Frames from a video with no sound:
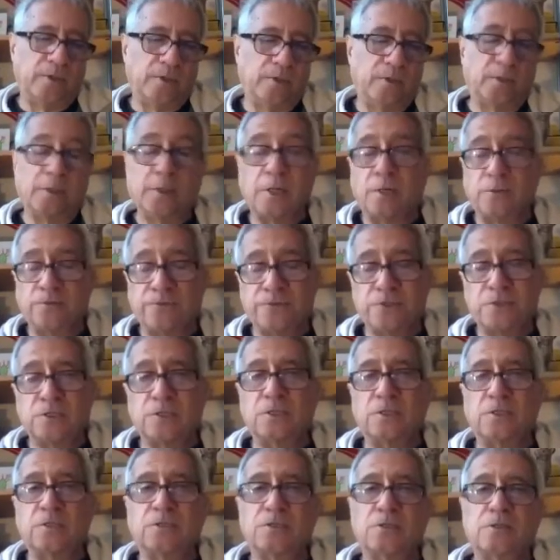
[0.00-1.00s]
the Gulf
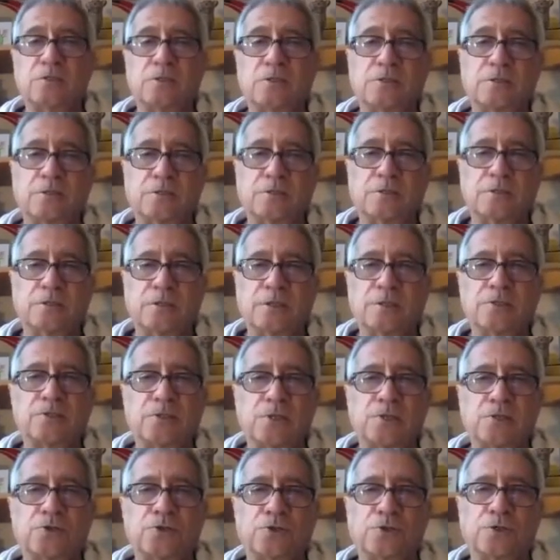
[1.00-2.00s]
states,
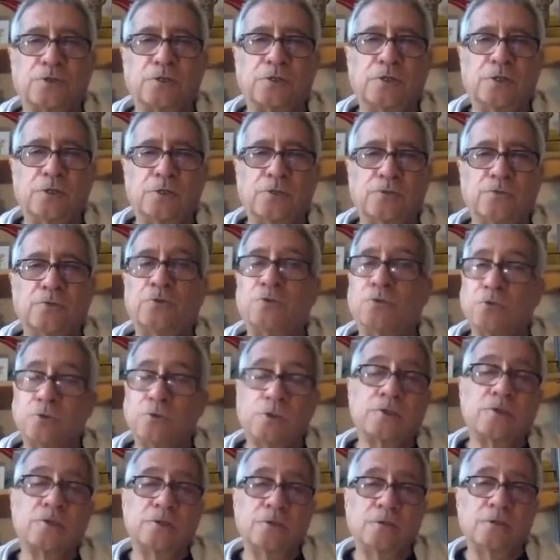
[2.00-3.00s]
etc., which are
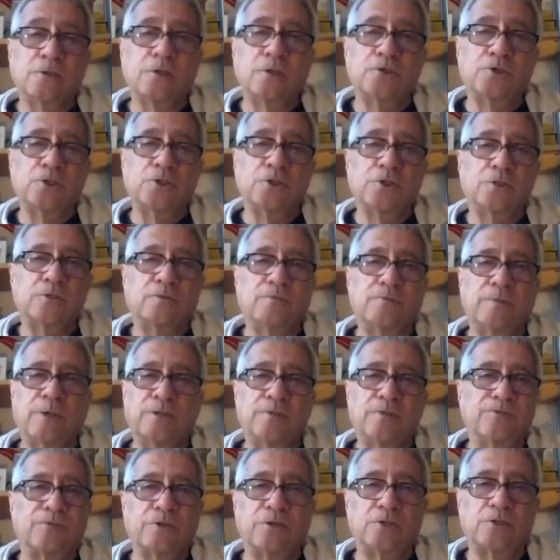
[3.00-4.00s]
also negotiated by
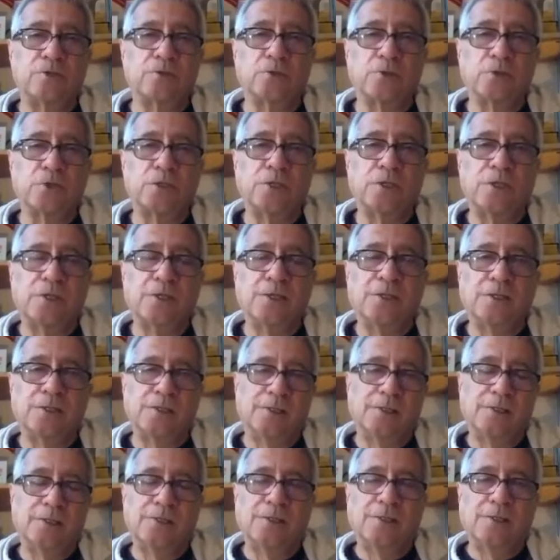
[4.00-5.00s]
the viceroy
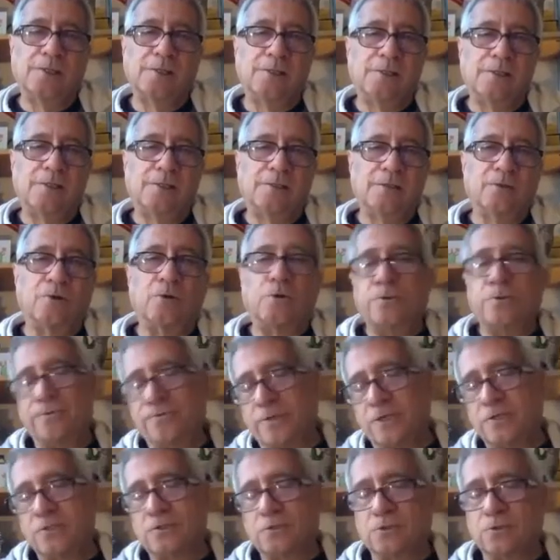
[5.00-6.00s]
or the
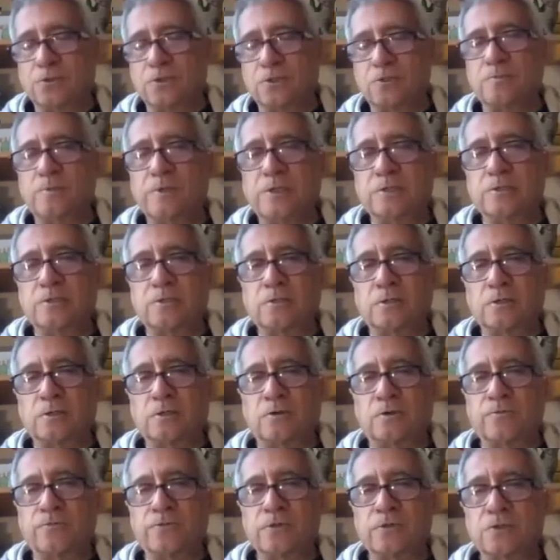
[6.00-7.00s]
viceroy's political
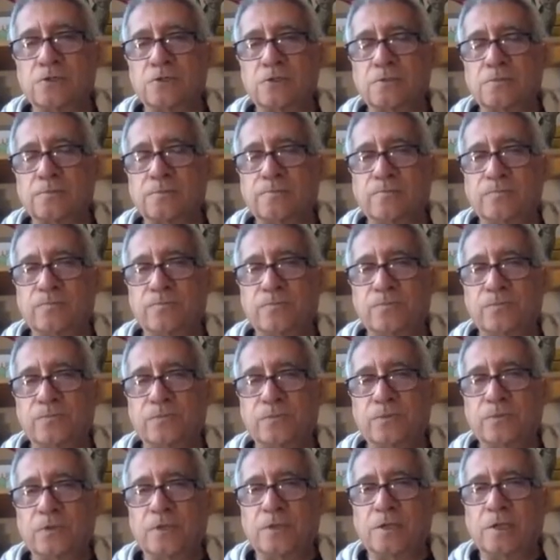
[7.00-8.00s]
office,
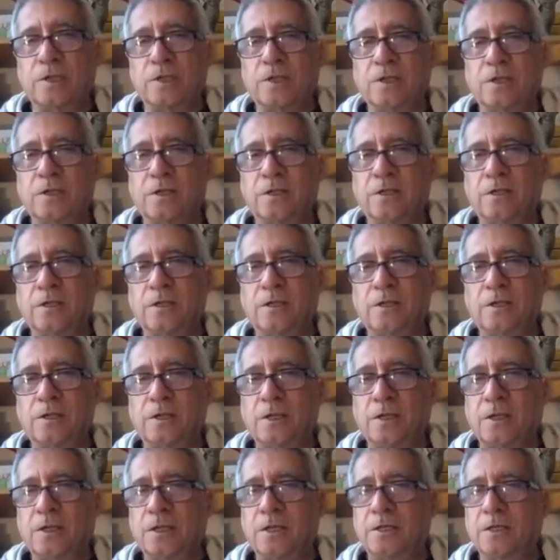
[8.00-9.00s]
uh,
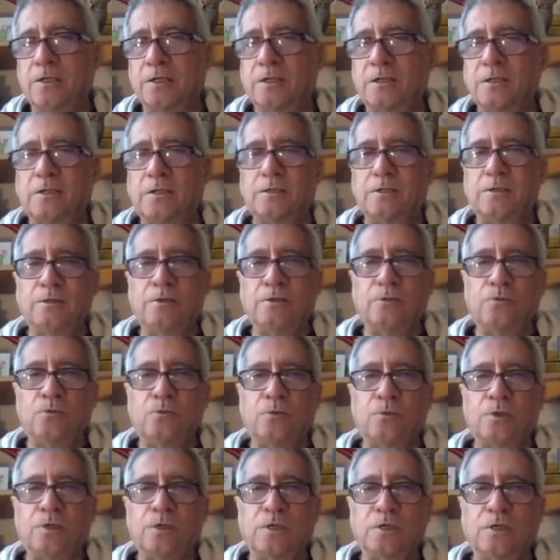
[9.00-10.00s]
and
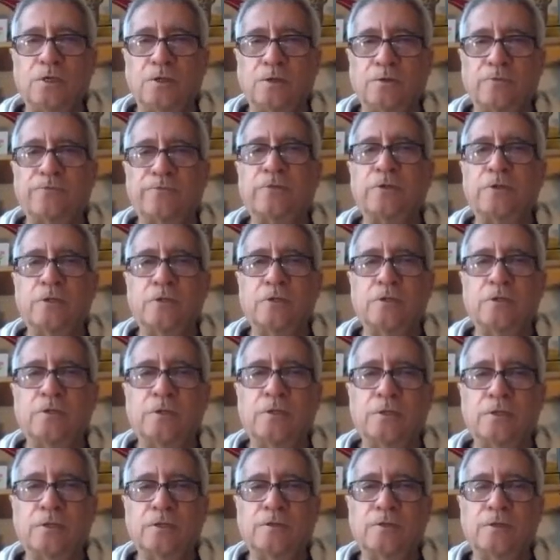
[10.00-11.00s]
were often
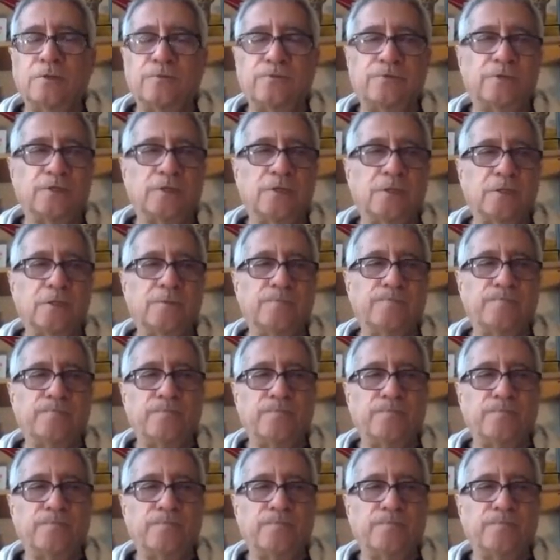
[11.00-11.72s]
uh, very